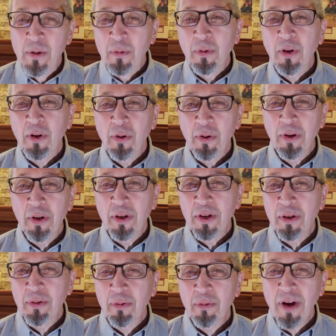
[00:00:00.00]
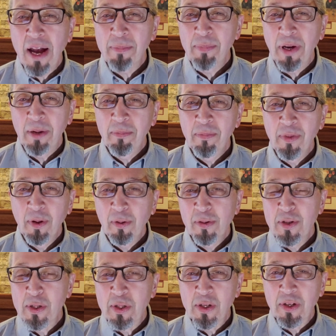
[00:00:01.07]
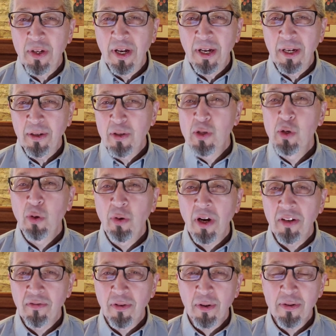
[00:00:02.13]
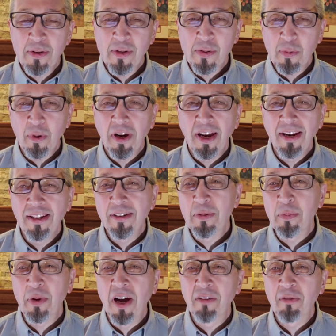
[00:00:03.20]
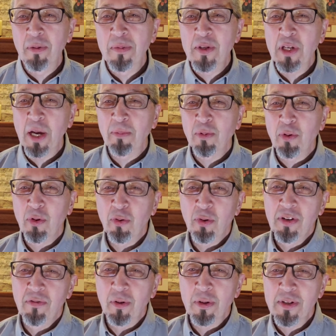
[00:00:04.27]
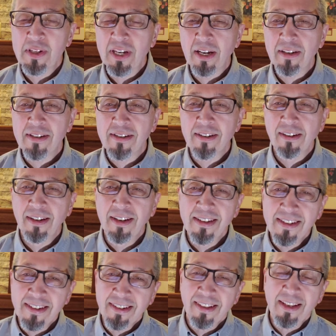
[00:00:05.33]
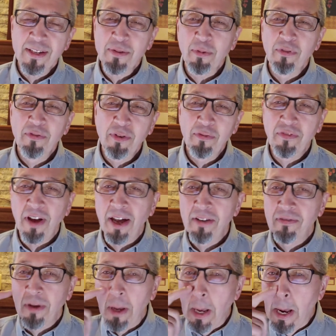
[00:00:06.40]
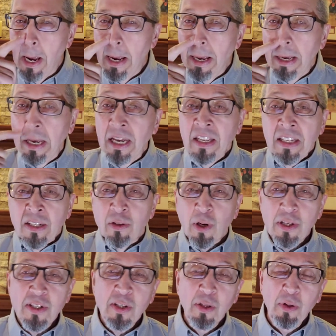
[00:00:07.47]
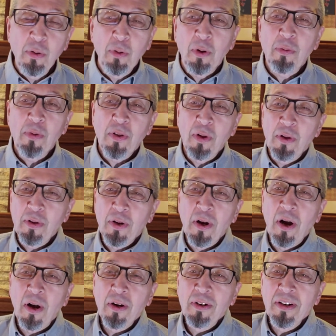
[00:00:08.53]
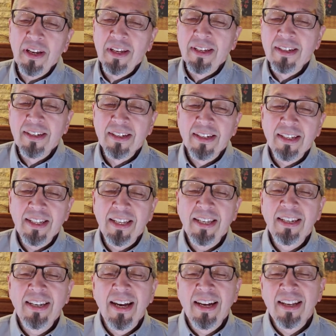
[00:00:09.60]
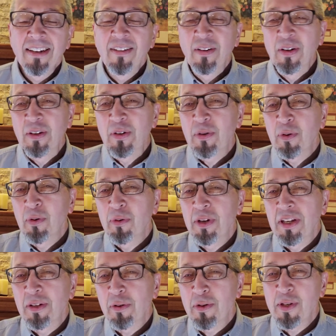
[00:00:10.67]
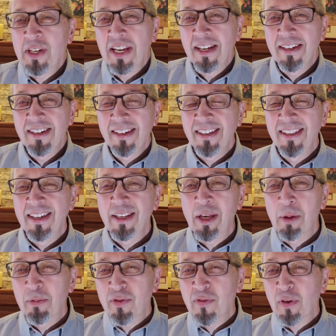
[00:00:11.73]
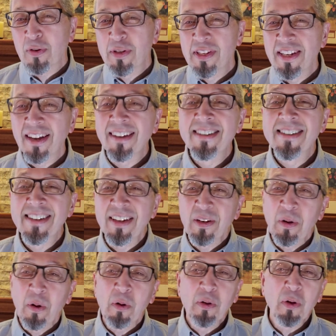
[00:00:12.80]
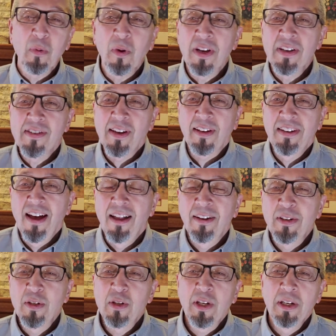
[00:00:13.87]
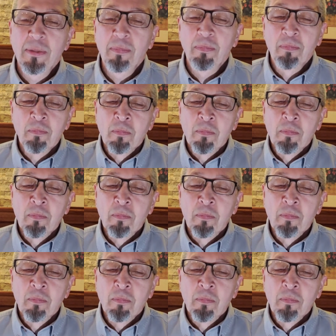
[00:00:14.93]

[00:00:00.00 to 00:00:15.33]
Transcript: We're going to wrap up those two great verses. We're heading to Proverbs chapter 3, verse 6. Let's review 5. Trust in the Lord with all your heart. Lean not on your own understanding. And then comes verse 6. In all your ways acknowledge him,